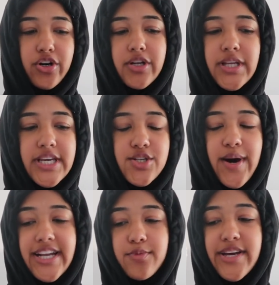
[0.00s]
early, so I
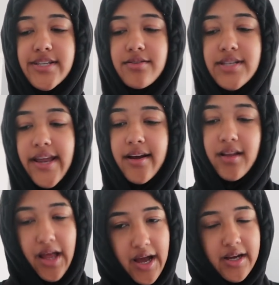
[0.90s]
had to wait till 10
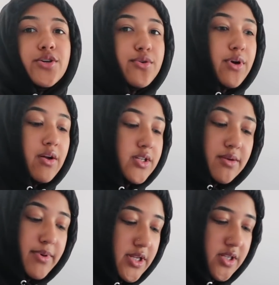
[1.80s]
o'clock to go to
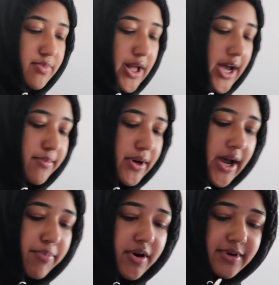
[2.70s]
the beauty supply. But
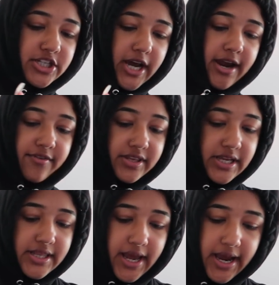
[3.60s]
I pretty much got
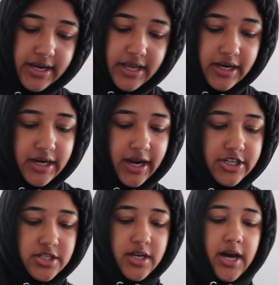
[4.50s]
everything that I needed. I
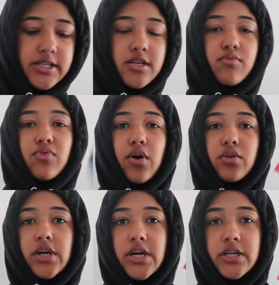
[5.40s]
just got some
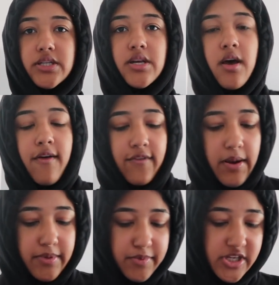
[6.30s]
rollers
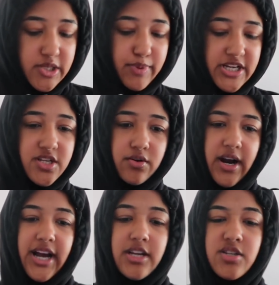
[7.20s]
from the beauty supply store.
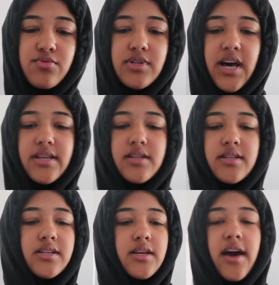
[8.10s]
I got two sizes
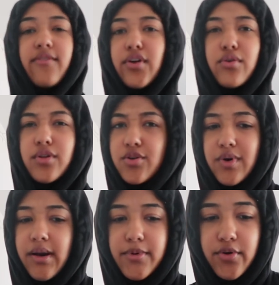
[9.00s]
because I have no clue
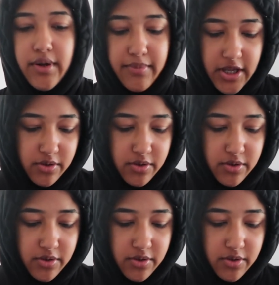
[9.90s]
what I'm doing, by